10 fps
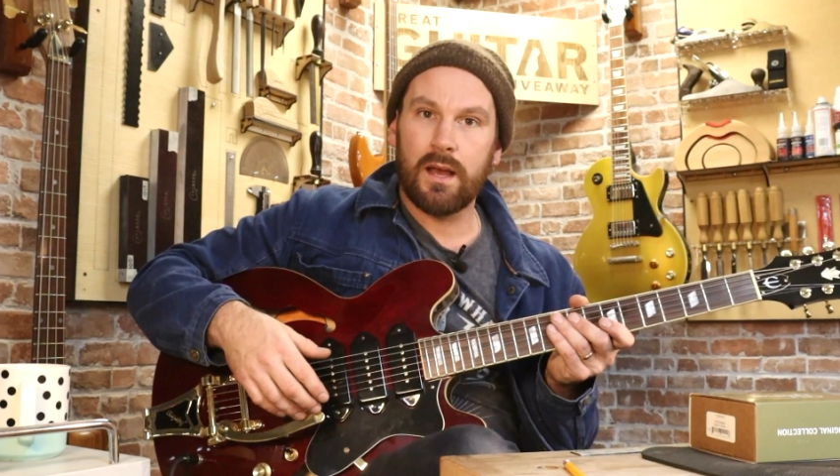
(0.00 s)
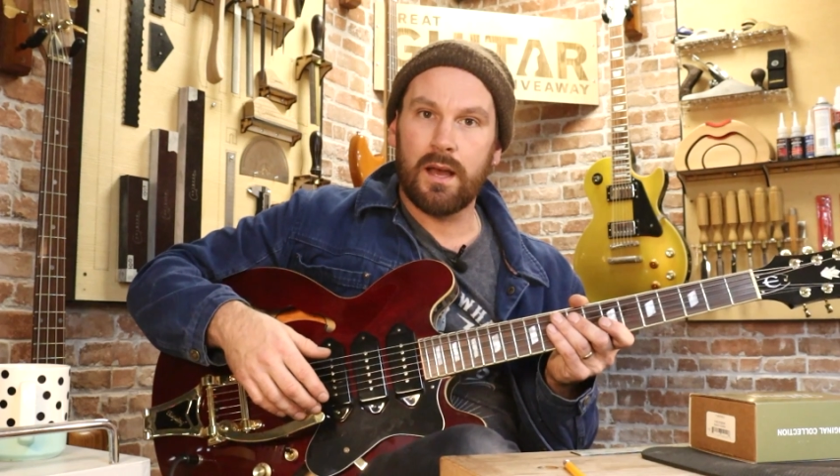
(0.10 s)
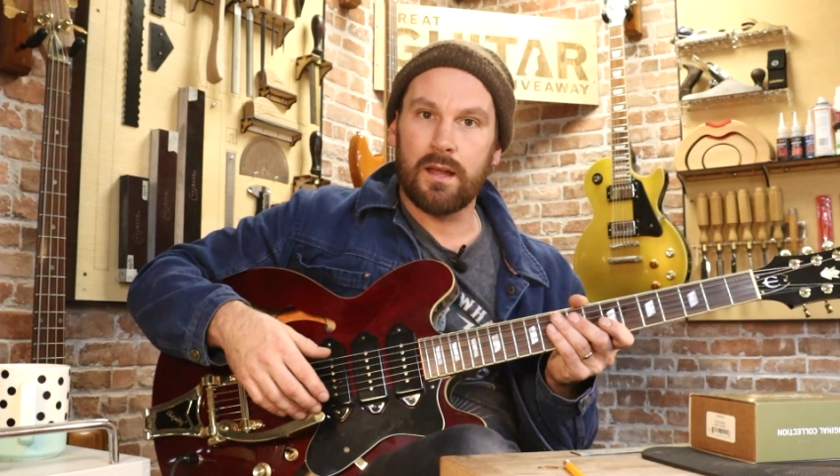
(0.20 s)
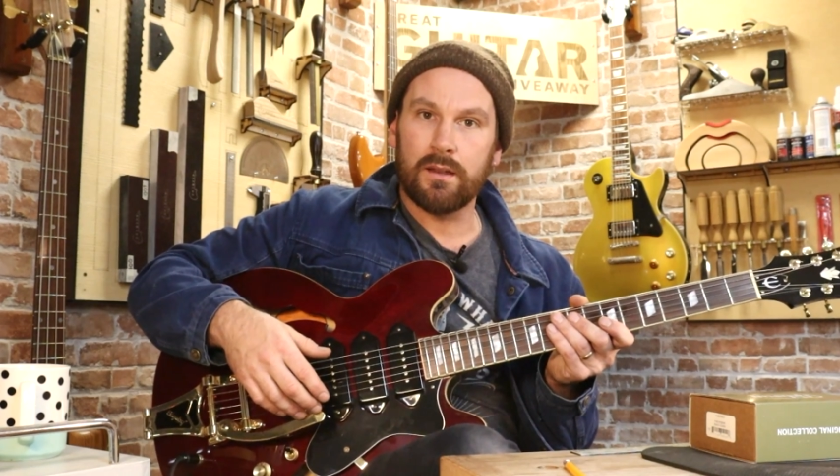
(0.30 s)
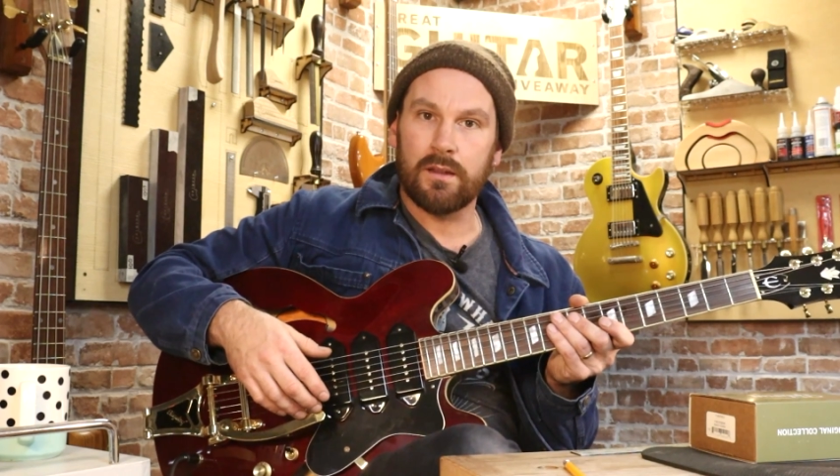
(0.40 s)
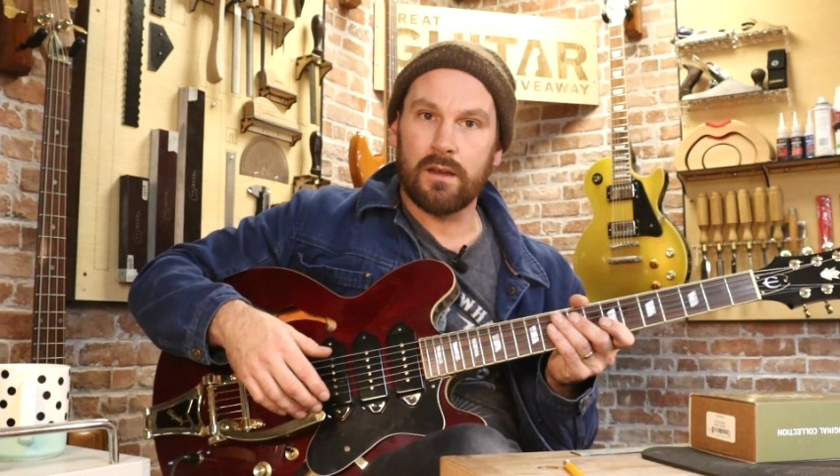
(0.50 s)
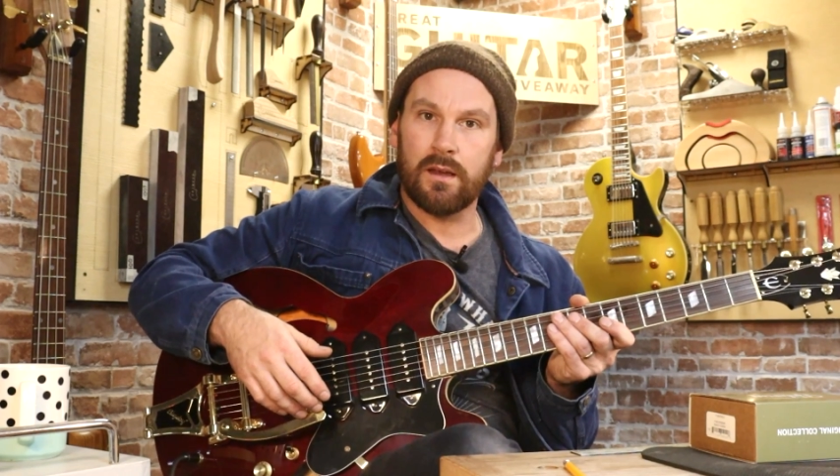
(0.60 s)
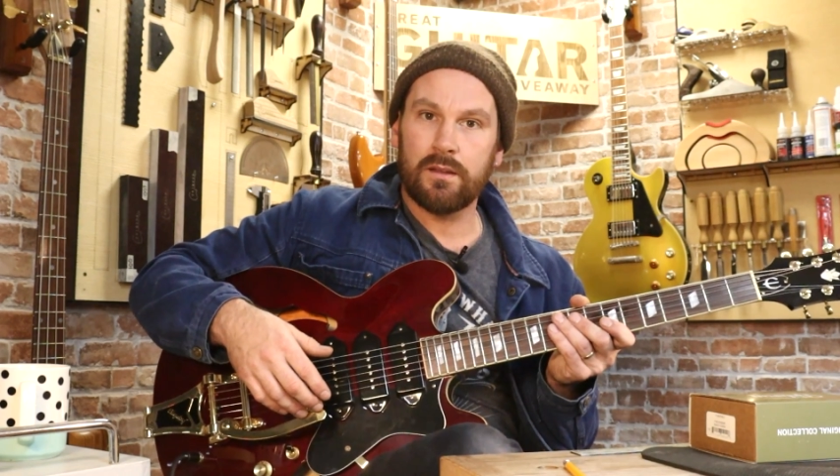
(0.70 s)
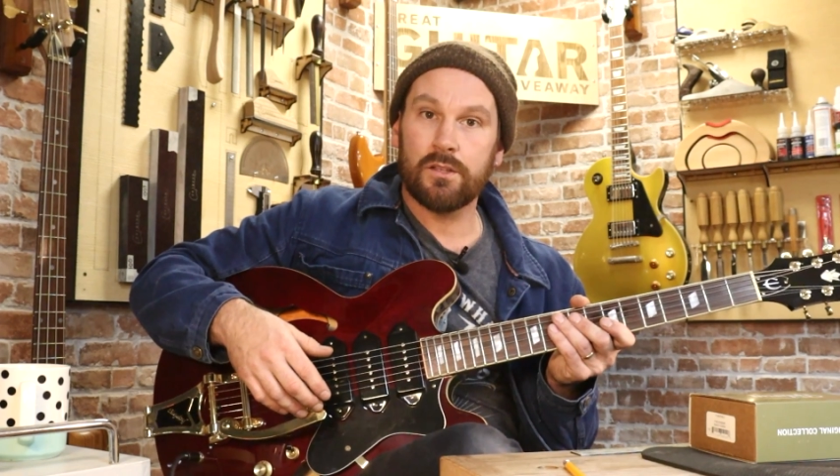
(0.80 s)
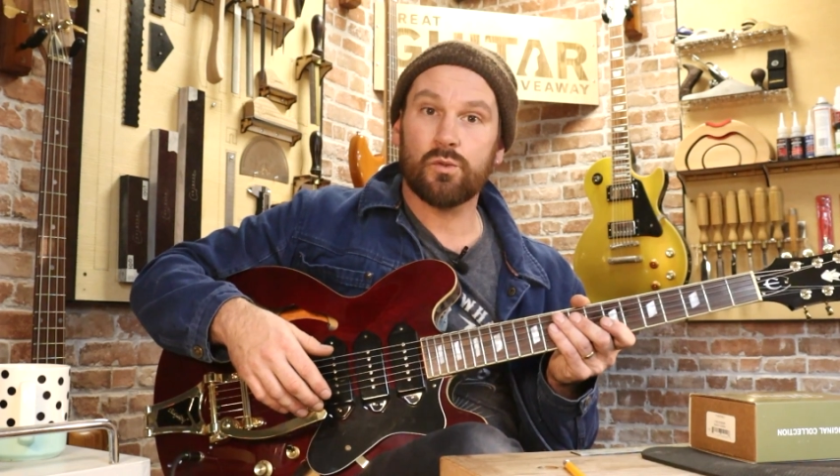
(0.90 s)
and
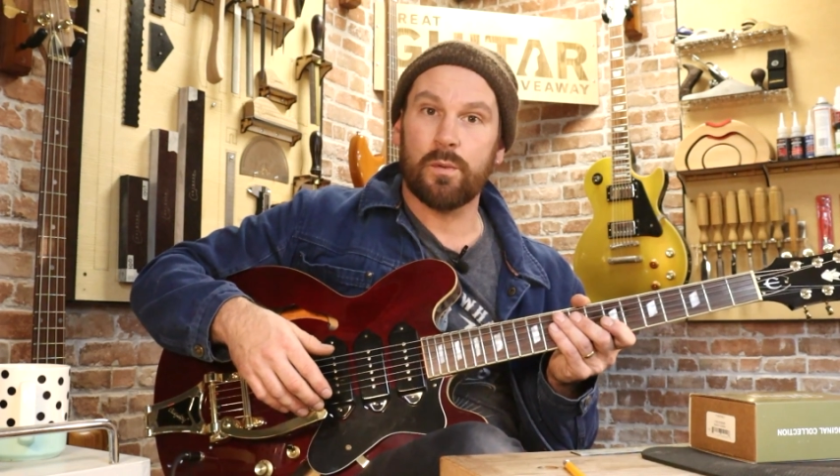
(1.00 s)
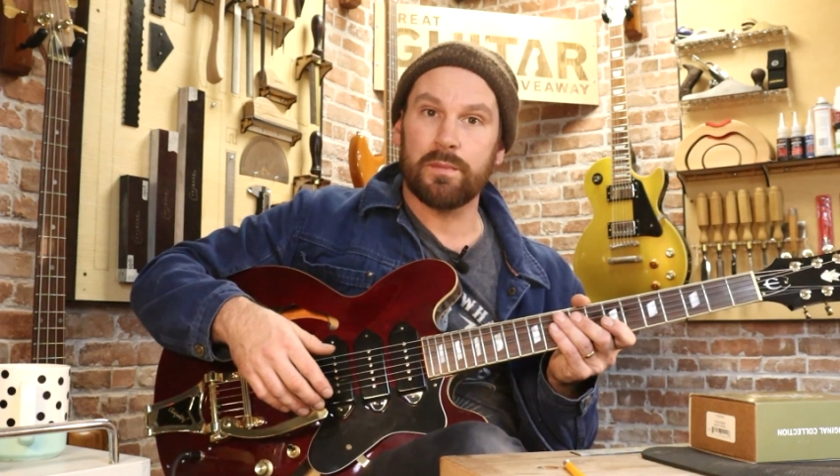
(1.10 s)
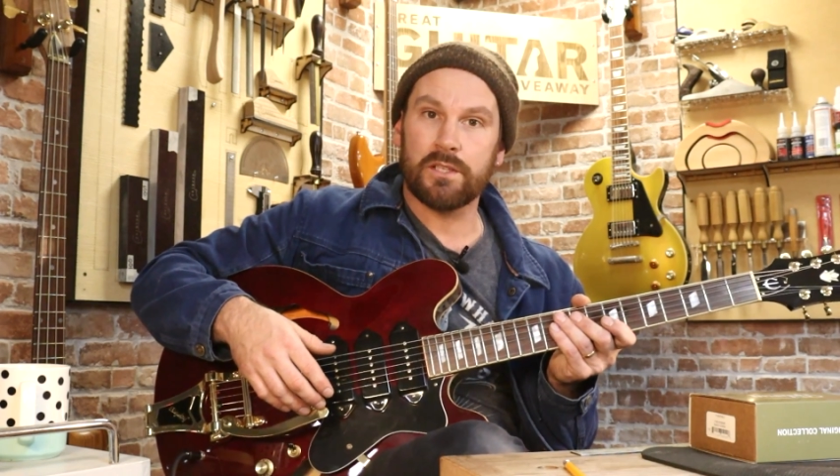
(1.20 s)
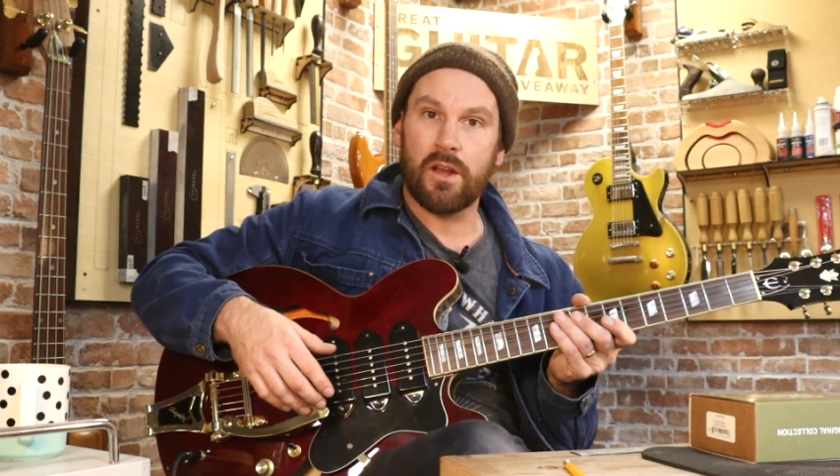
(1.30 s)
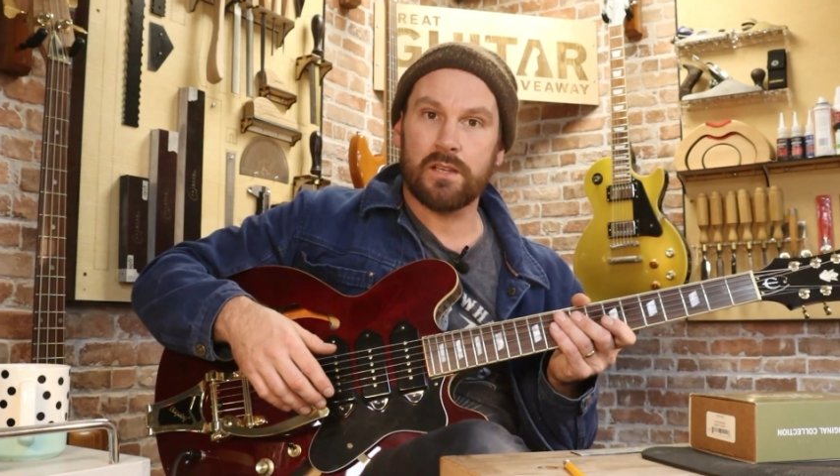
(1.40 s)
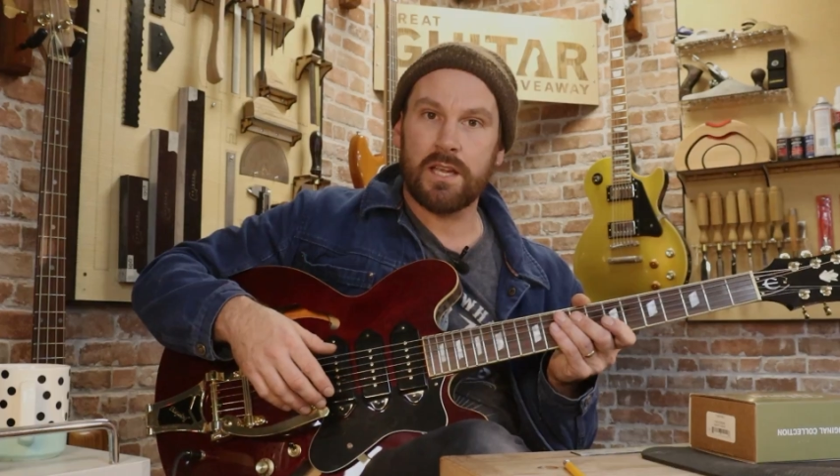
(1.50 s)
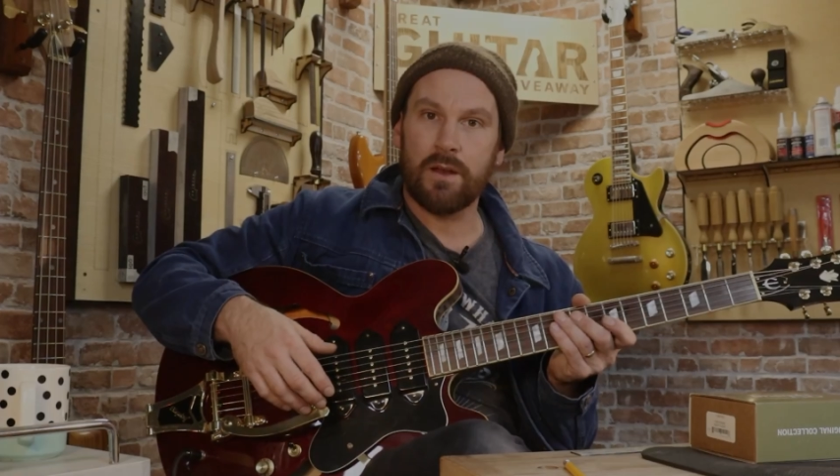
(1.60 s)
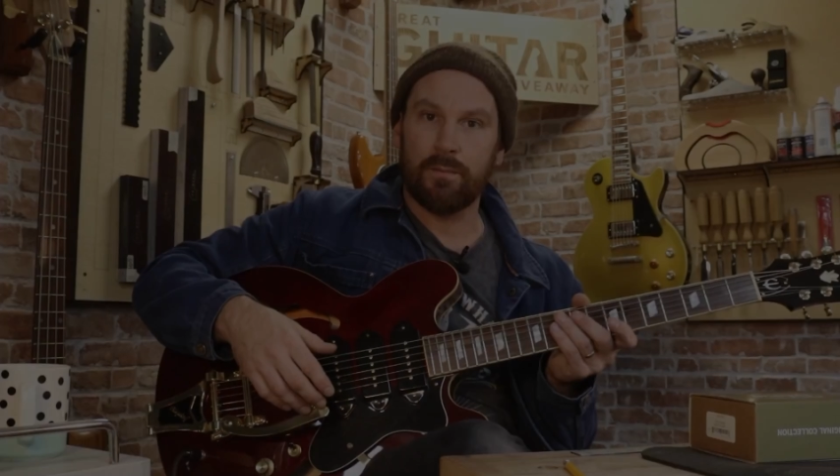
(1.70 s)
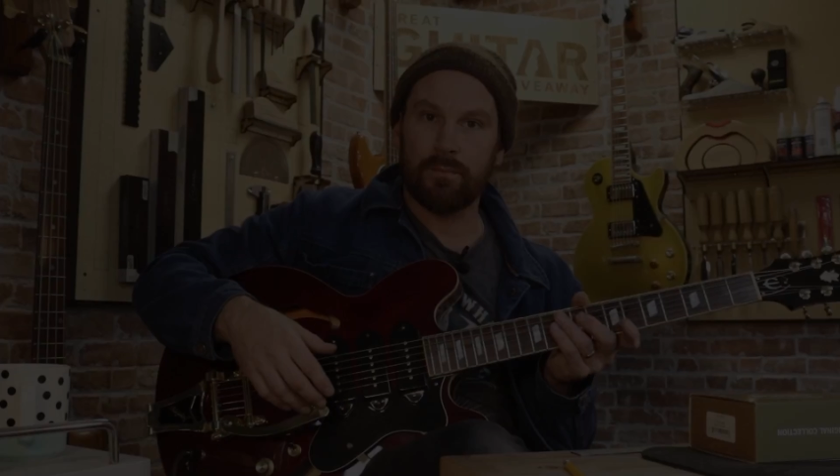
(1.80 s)
uh, swap these guys out.